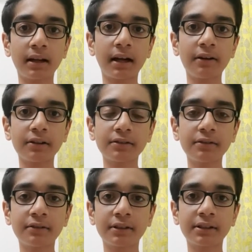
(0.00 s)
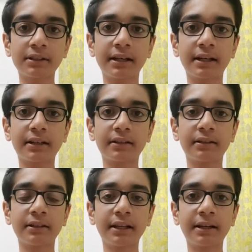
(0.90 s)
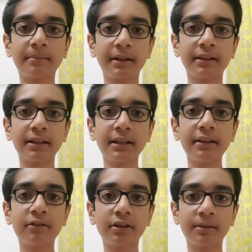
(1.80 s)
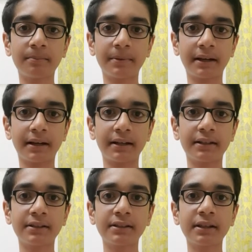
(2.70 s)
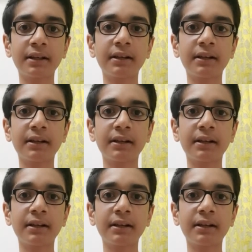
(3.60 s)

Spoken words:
I also noticed that there are monthly Olympiads,